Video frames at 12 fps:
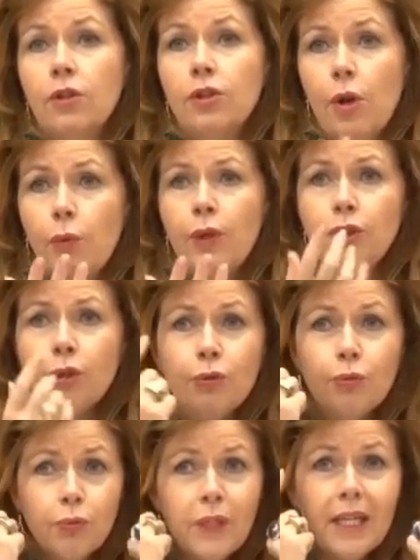So we should
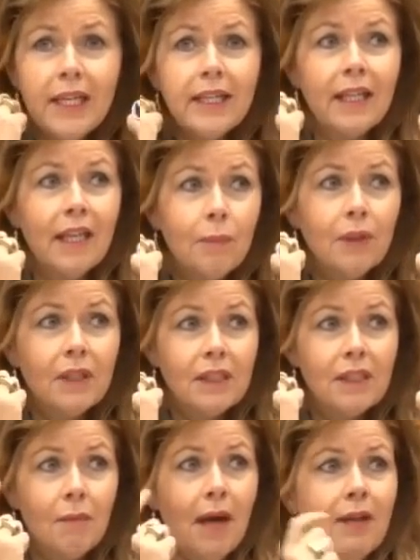really keep this
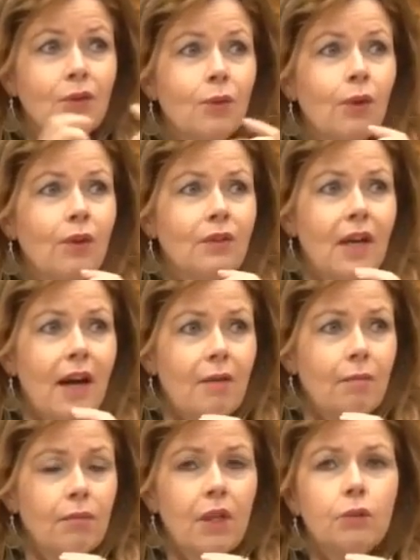in mind all the
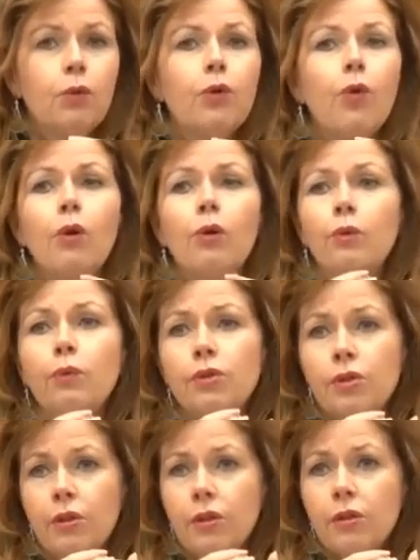time that we're all
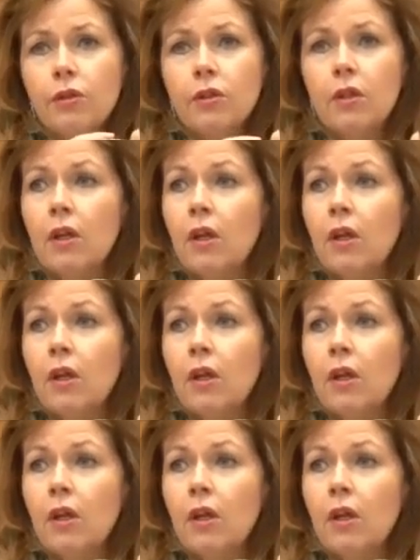losers.